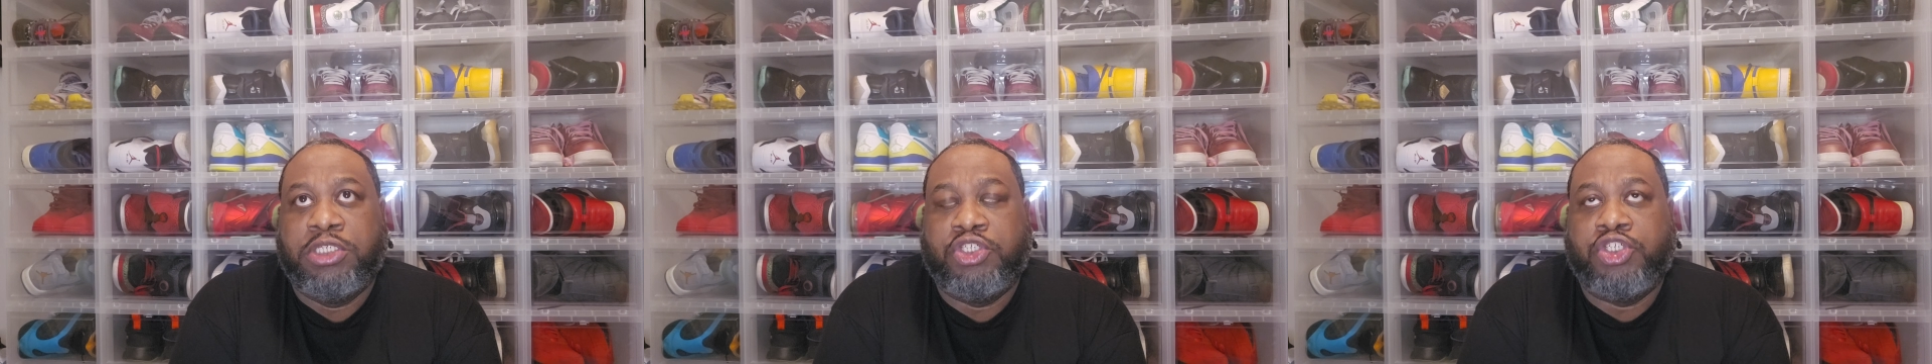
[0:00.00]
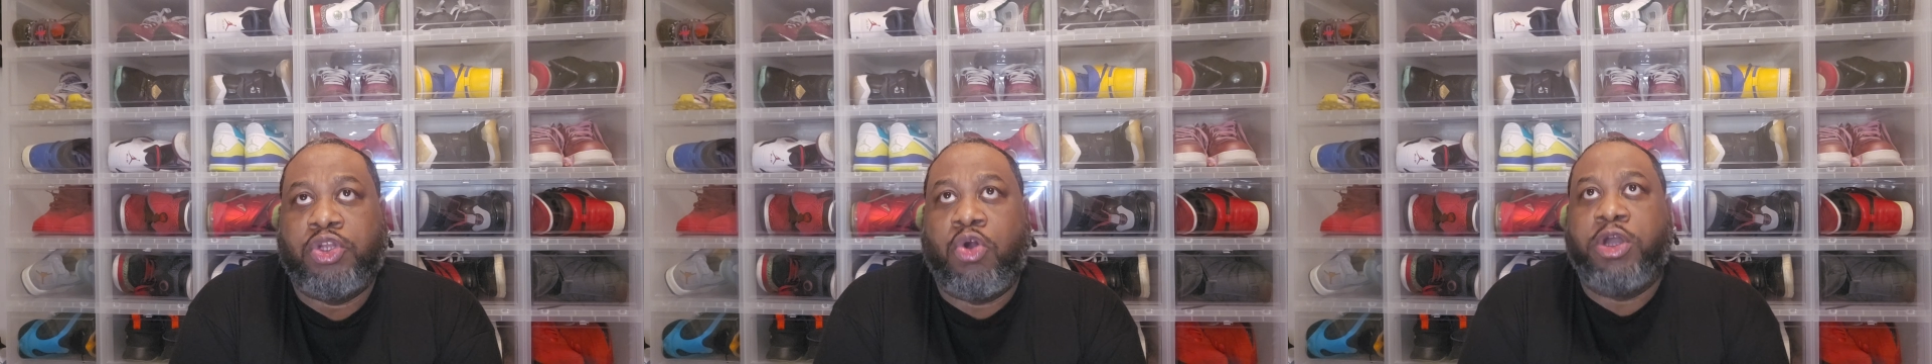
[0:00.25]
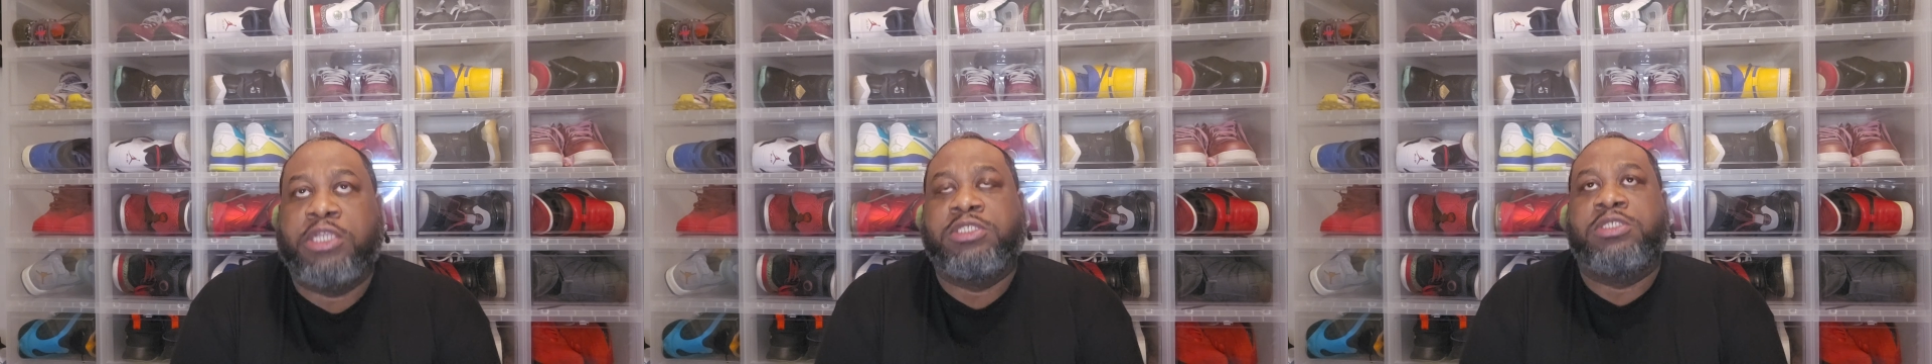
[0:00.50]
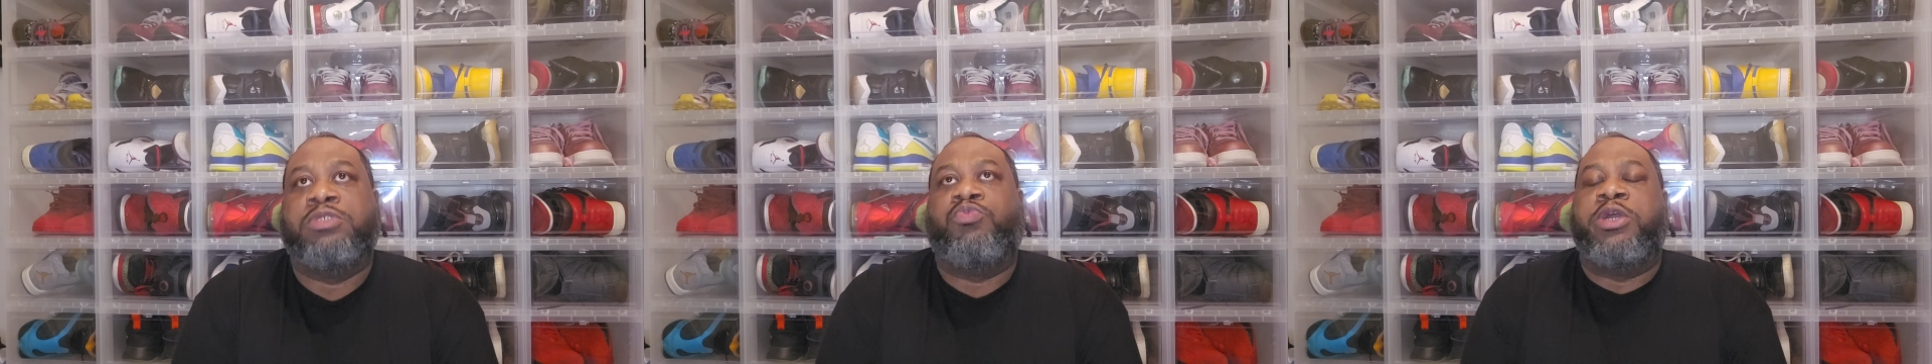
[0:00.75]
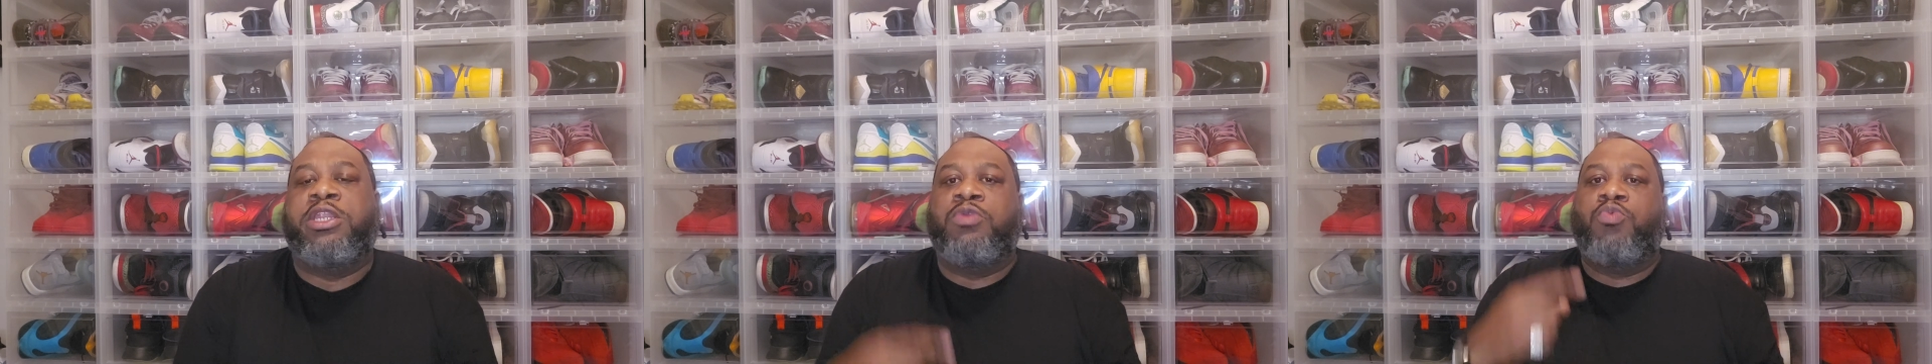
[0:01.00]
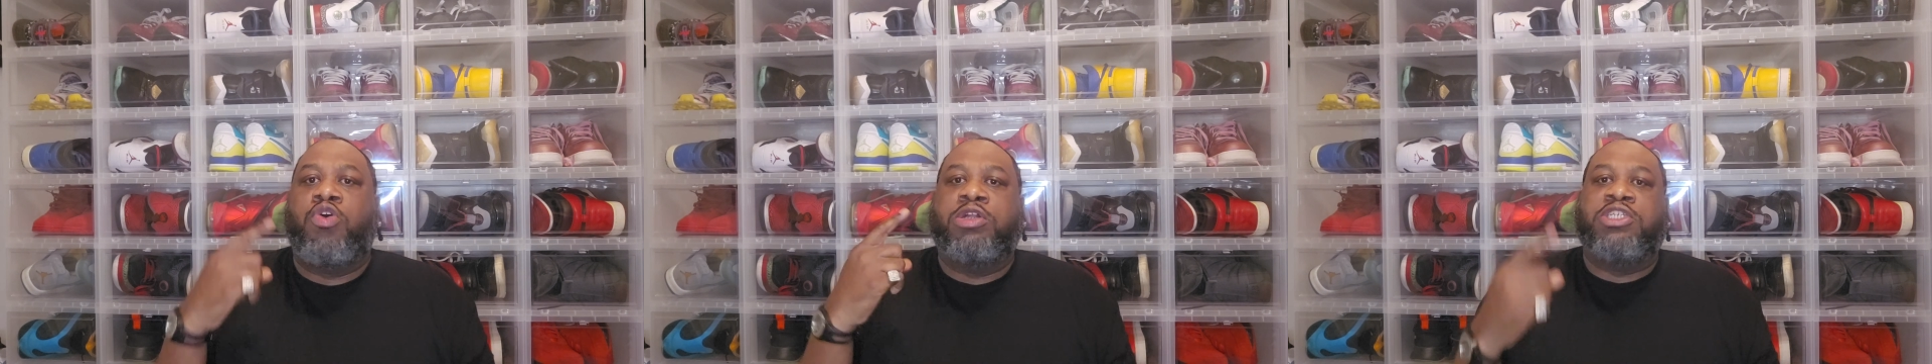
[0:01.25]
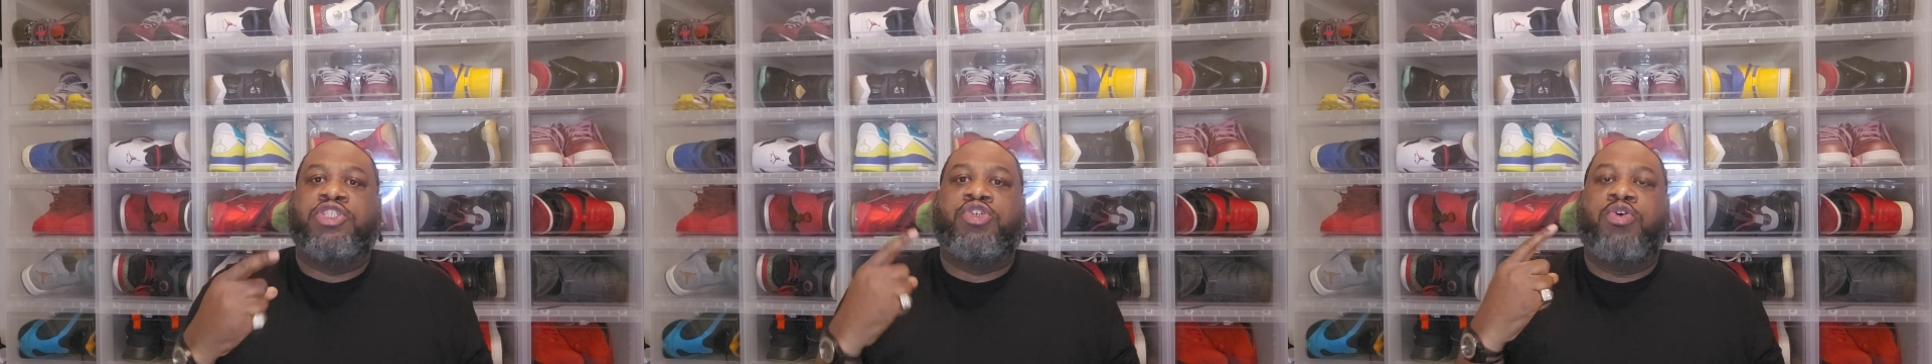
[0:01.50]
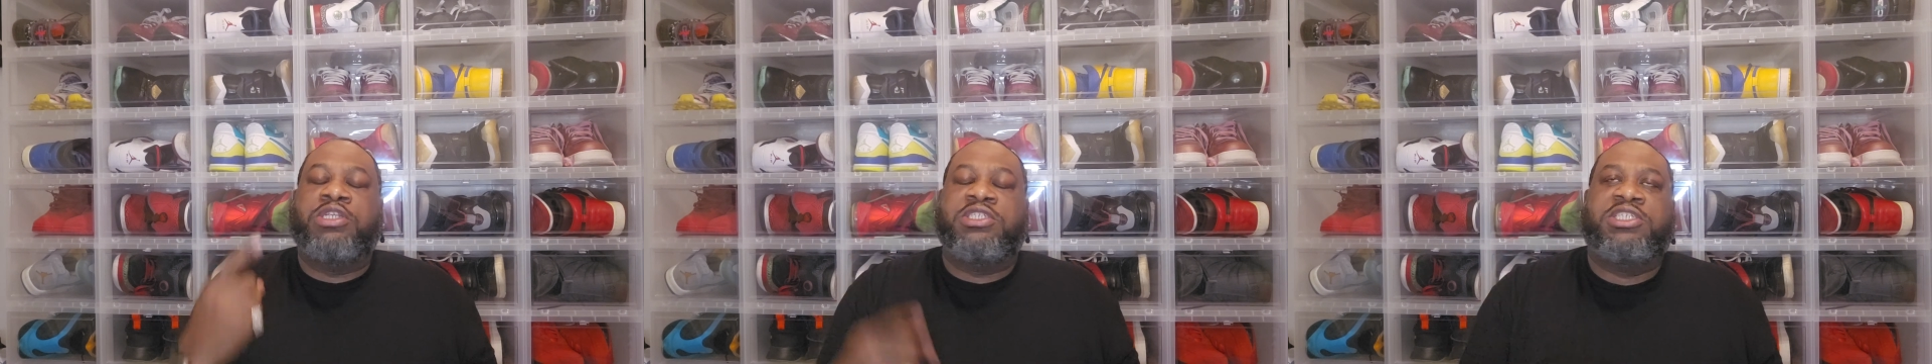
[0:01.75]
Jordan when he wore the
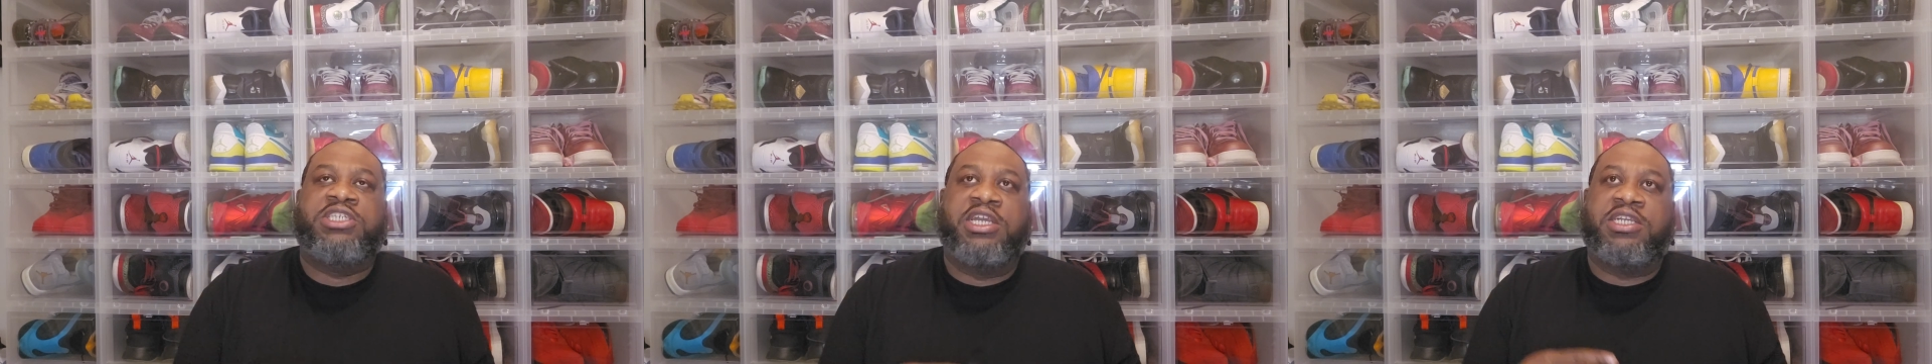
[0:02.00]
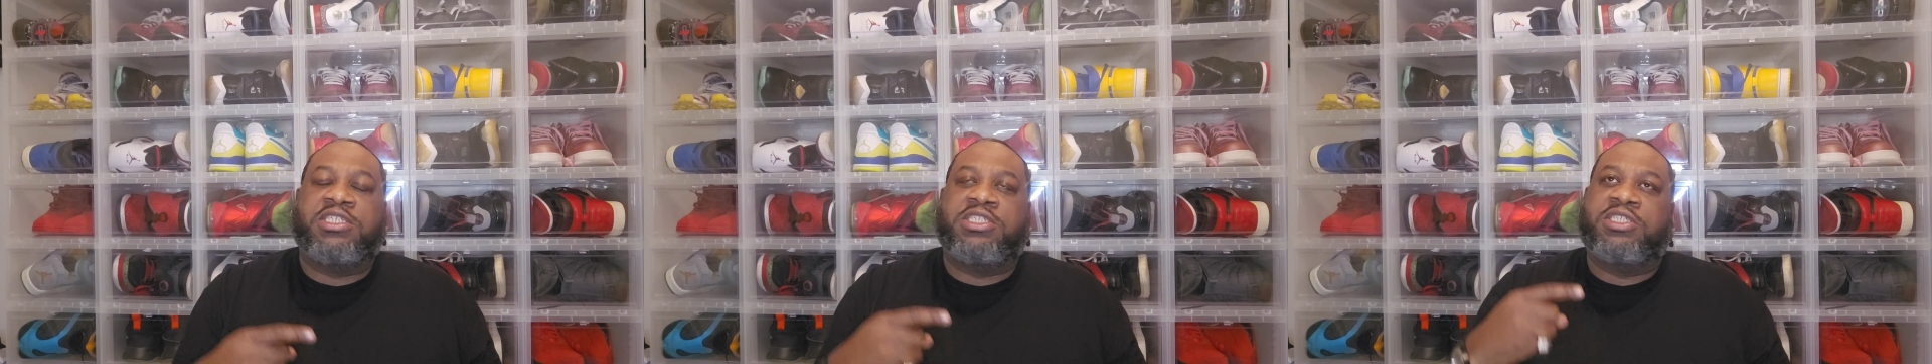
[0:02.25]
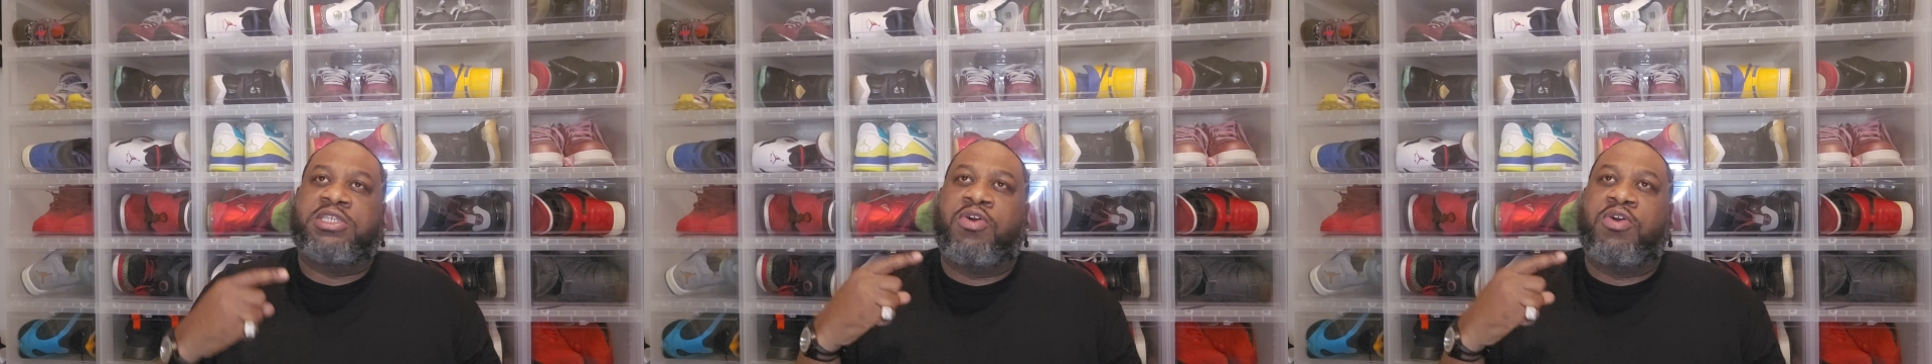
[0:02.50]
Jordan 6